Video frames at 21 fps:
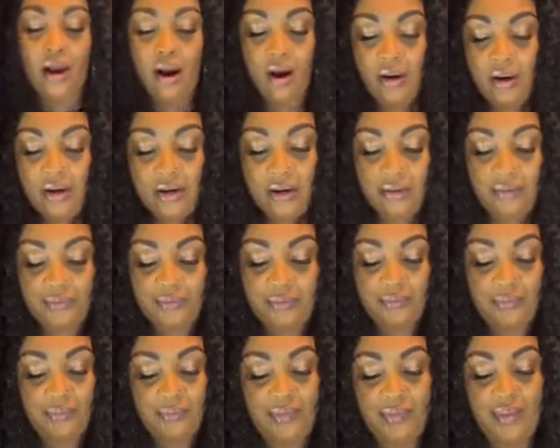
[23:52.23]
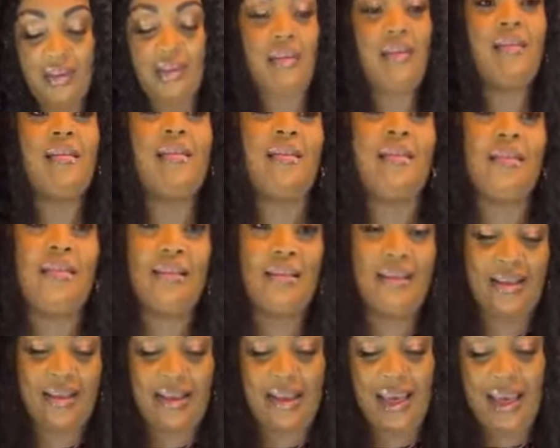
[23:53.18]
know? There, there's no good Kongosa
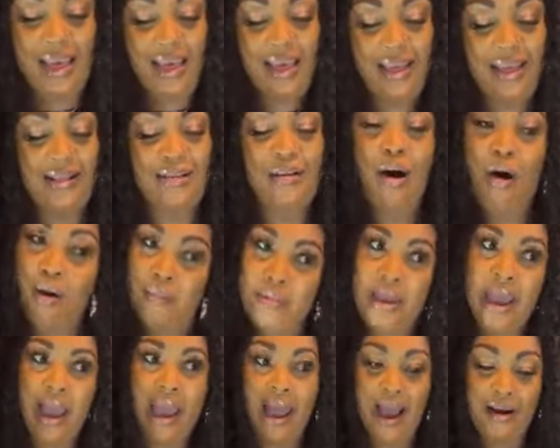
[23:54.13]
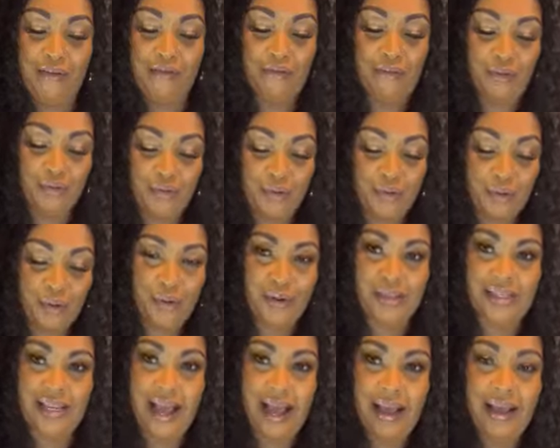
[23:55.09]
in this world. No, I have good
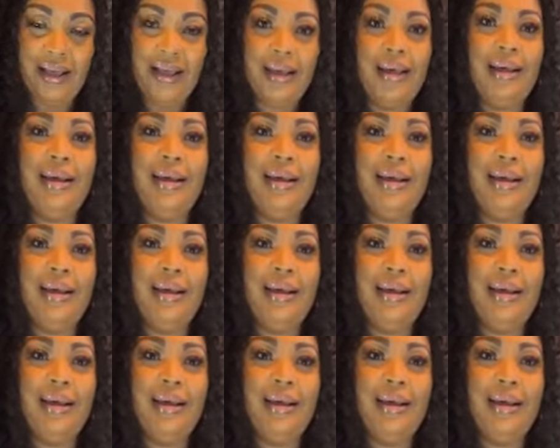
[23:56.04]
Kongosa.